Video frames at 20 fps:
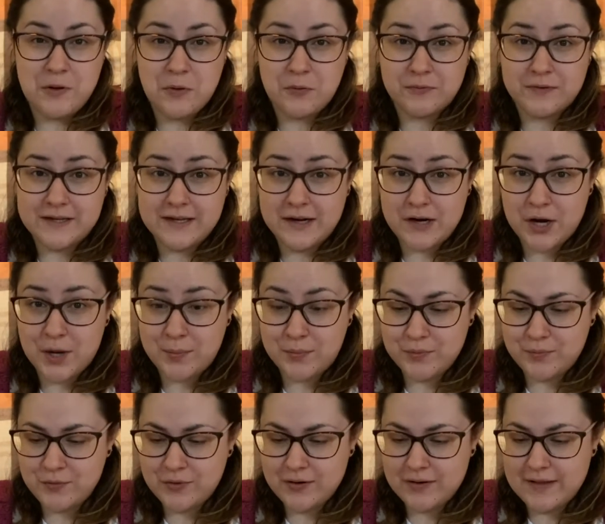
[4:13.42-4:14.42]
Only a couple
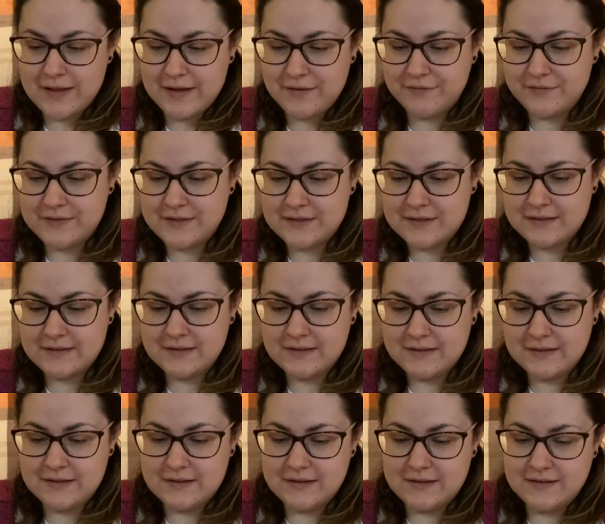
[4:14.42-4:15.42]
more left.
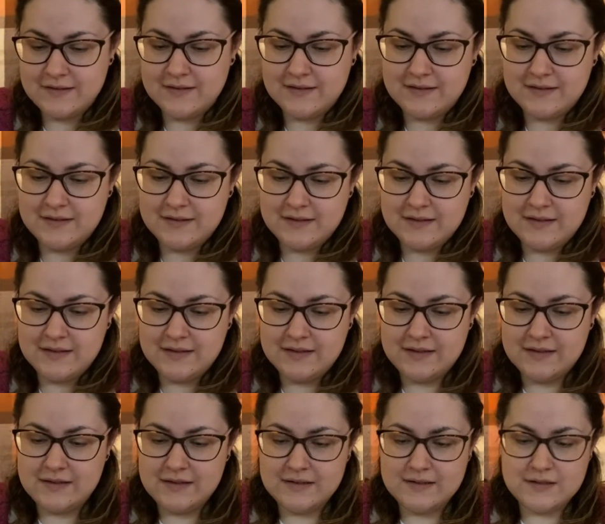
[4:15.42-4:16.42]

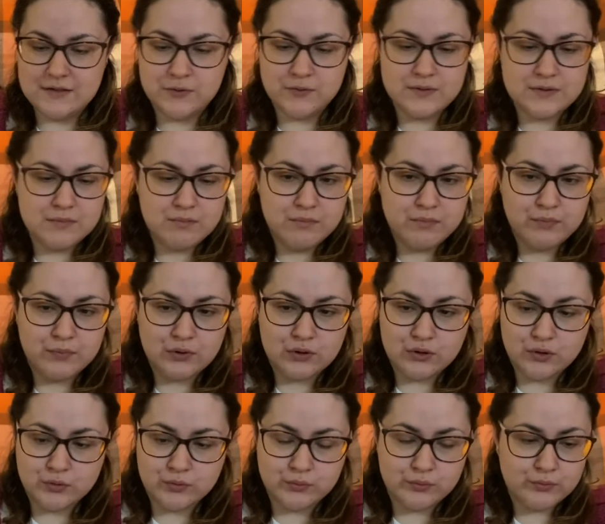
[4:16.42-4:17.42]
Let's do some
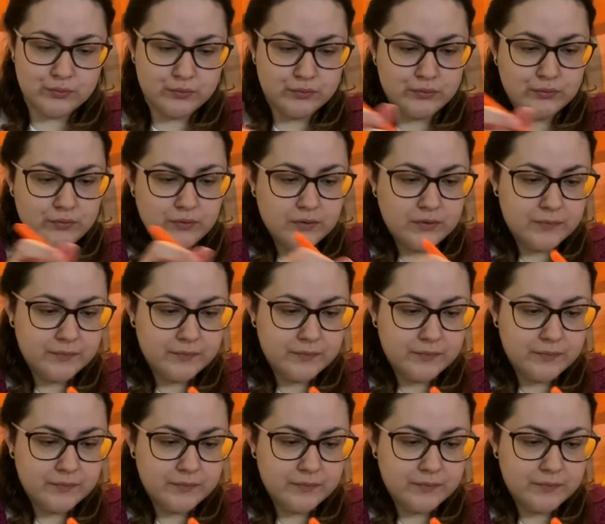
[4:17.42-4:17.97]
blue.